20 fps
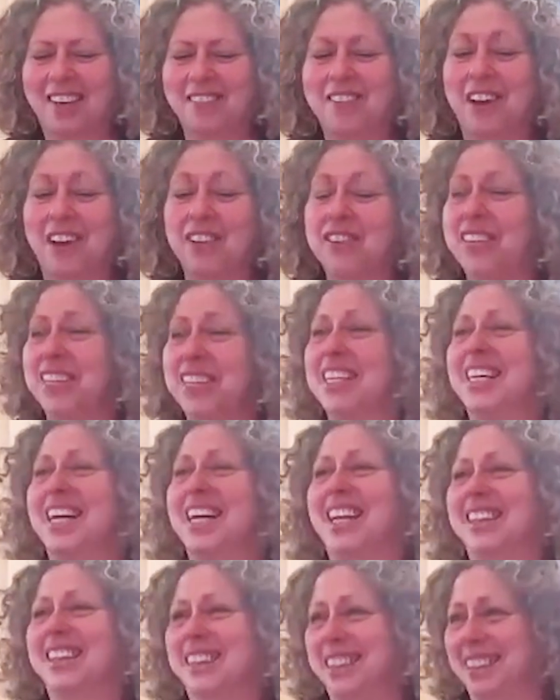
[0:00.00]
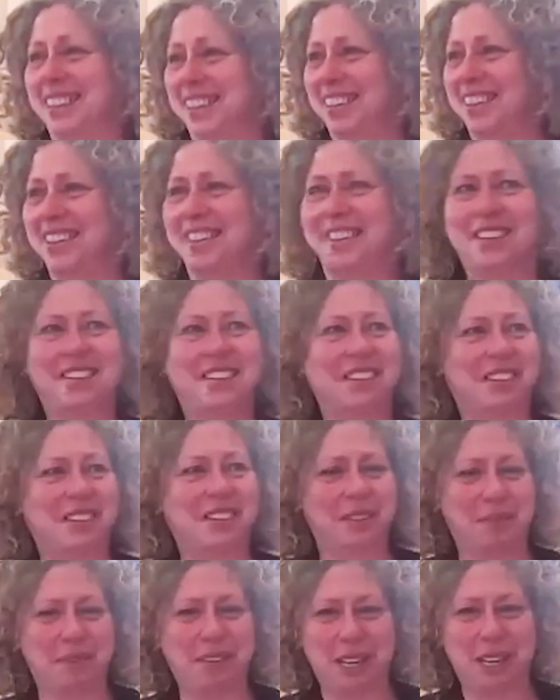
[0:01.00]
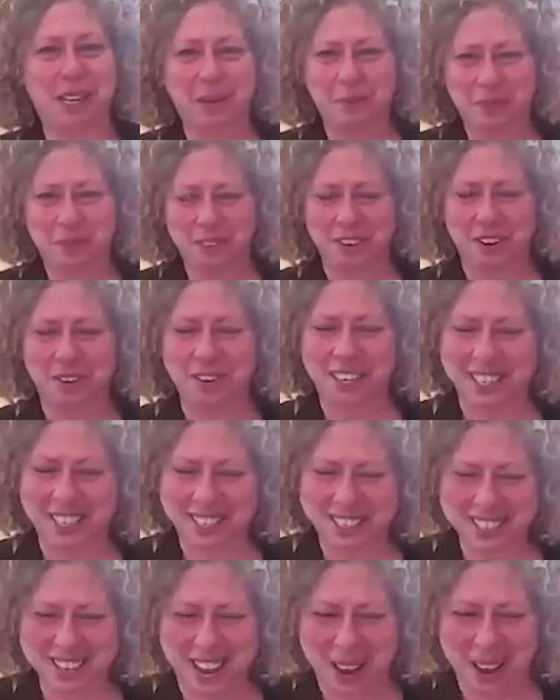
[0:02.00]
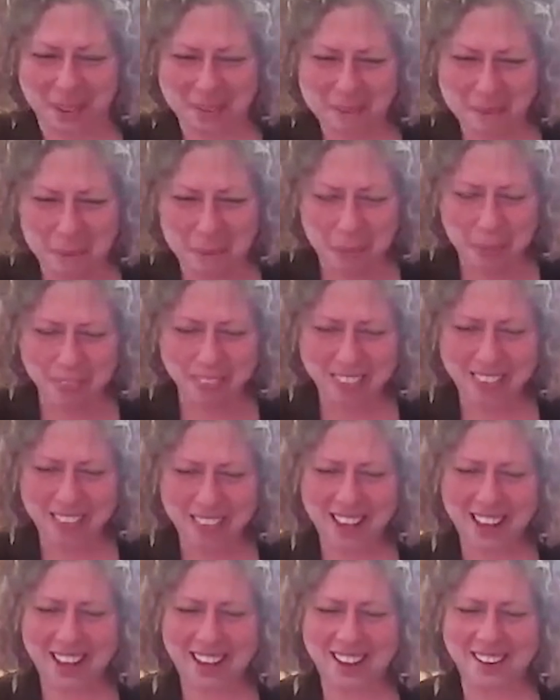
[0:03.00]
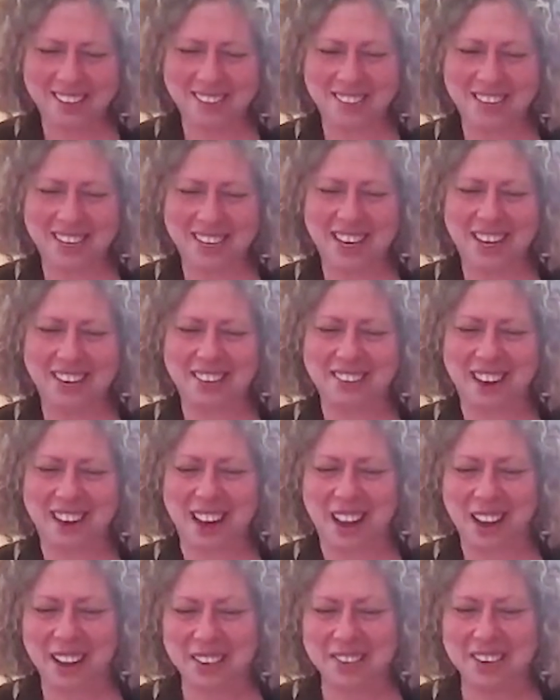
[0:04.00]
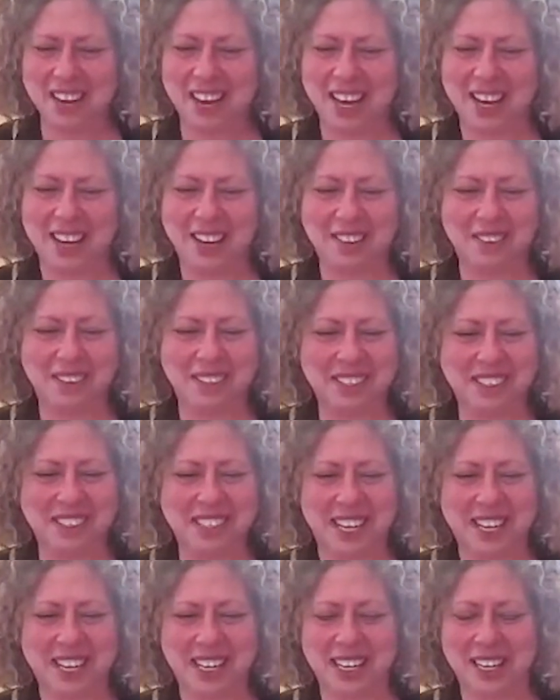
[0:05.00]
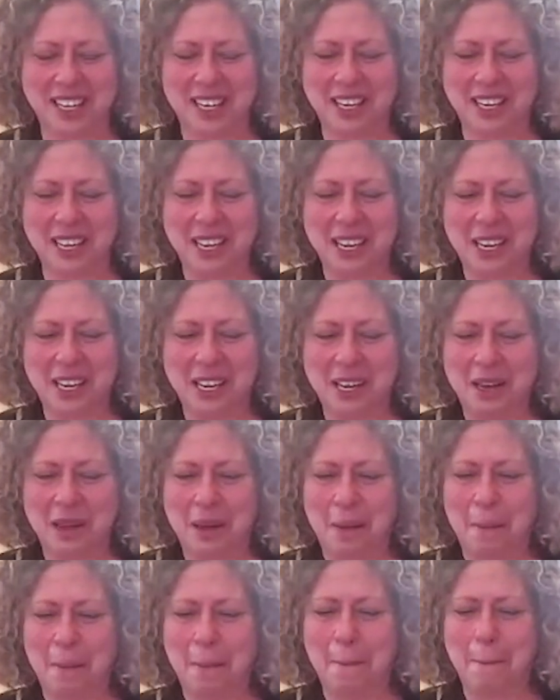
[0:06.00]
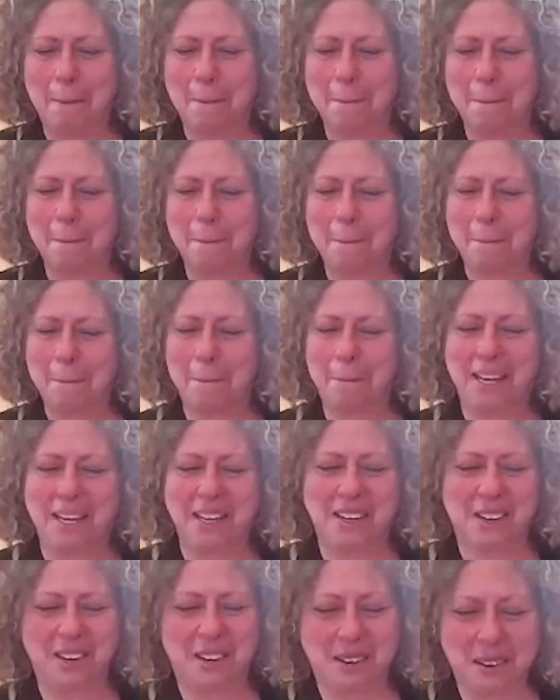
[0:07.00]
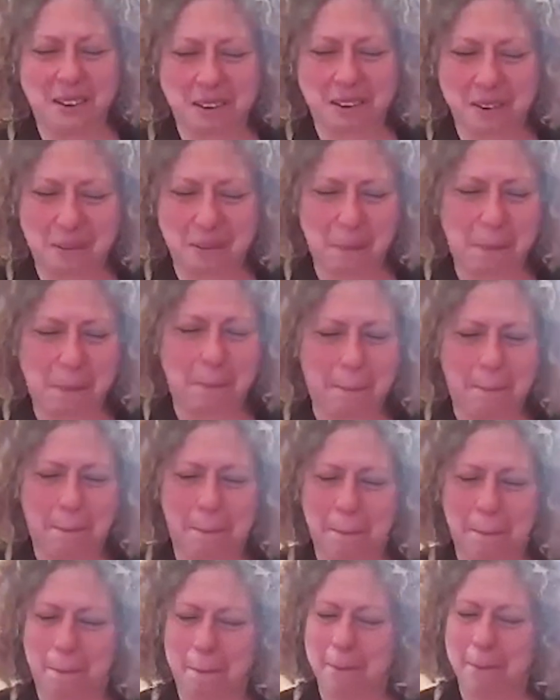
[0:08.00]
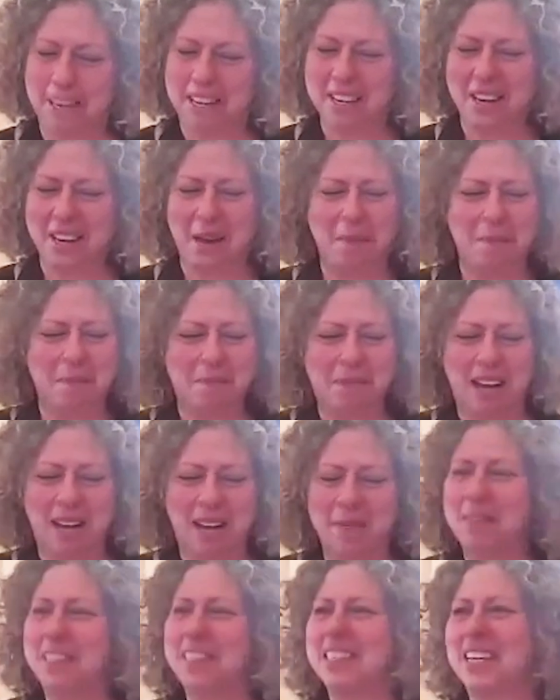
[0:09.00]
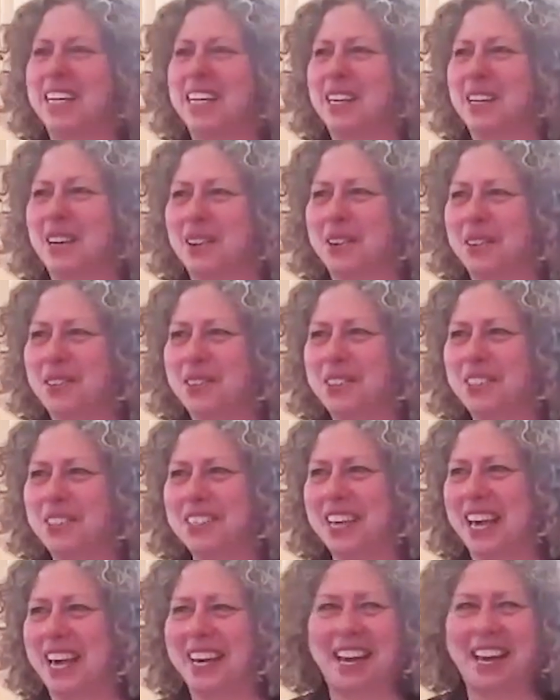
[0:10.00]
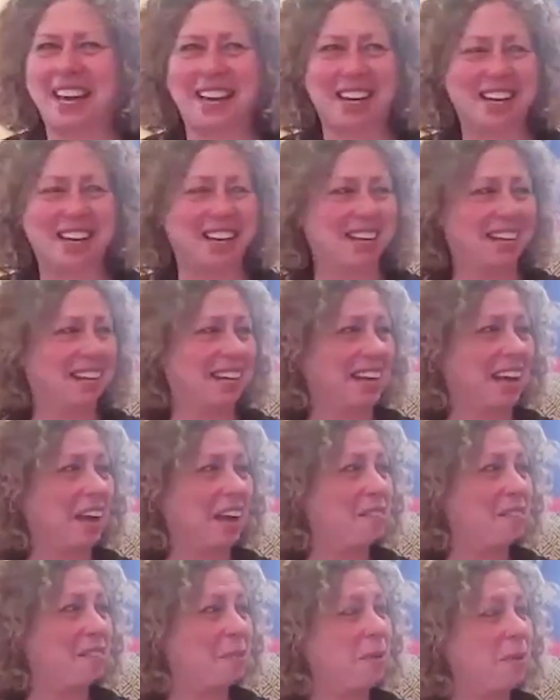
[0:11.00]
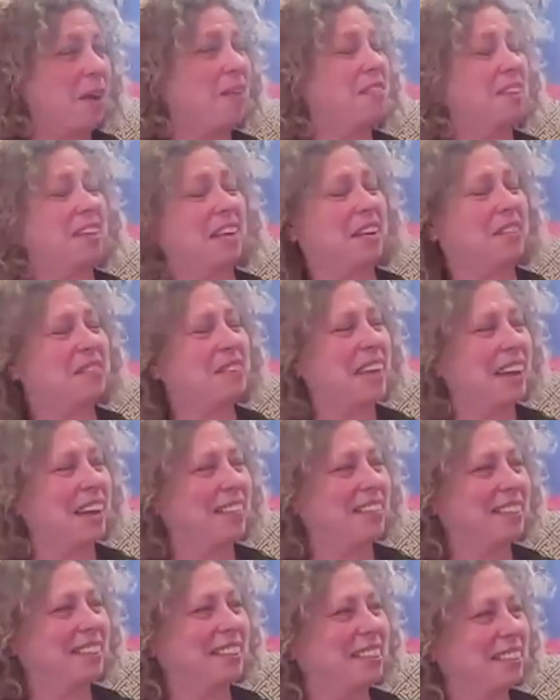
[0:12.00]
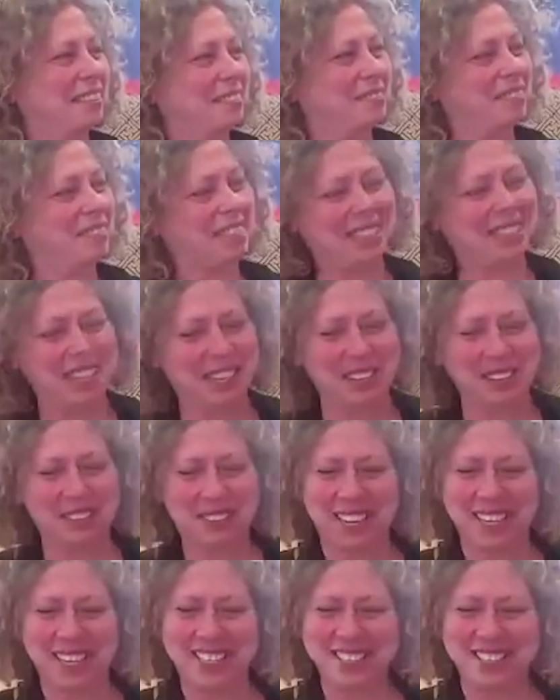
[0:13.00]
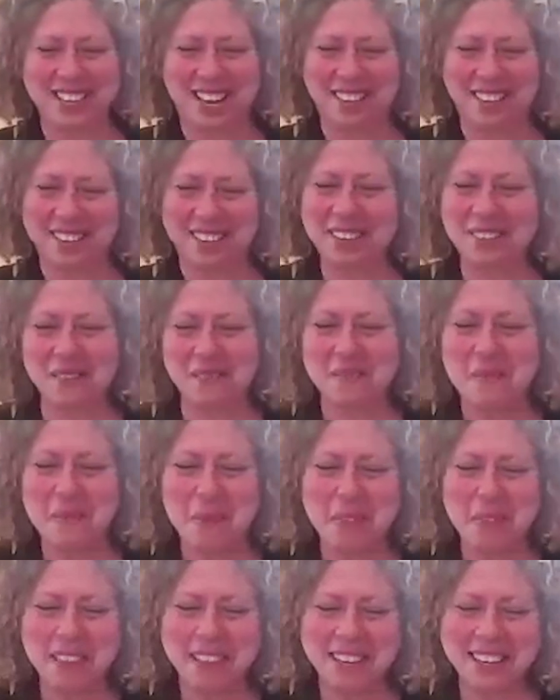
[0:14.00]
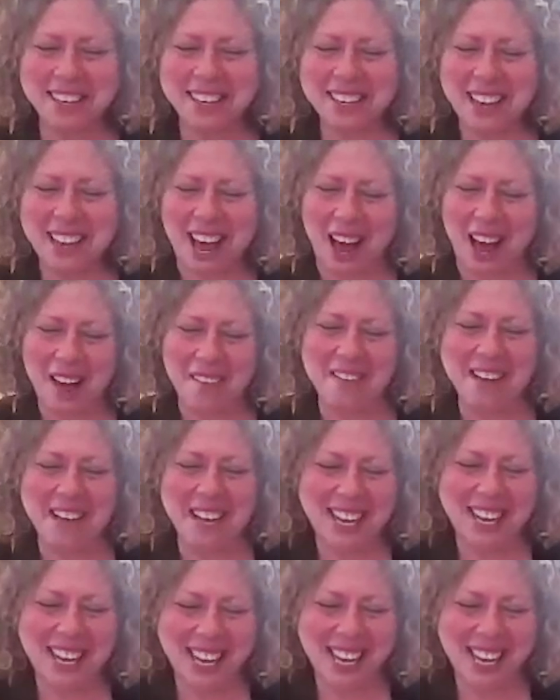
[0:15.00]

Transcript: rushing to get to pick up Shoen in time. And when I arrived, I was getting bitten up by mosquitoes, and I have 12 that I've counted mosquito bites on me. I